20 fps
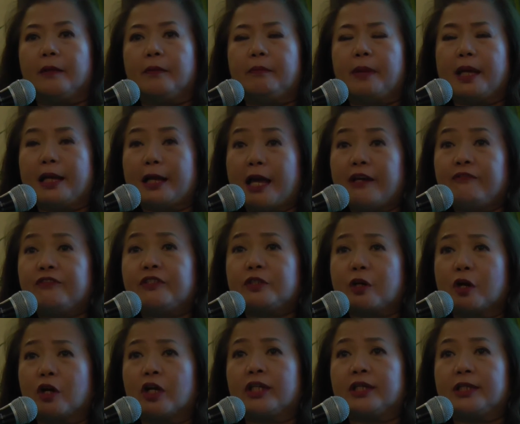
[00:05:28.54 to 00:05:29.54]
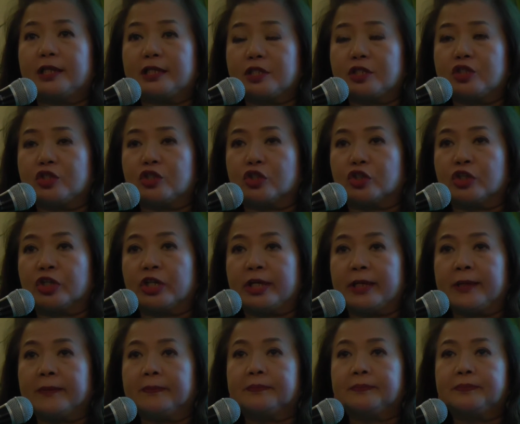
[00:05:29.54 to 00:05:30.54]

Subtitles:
My life started as a journey,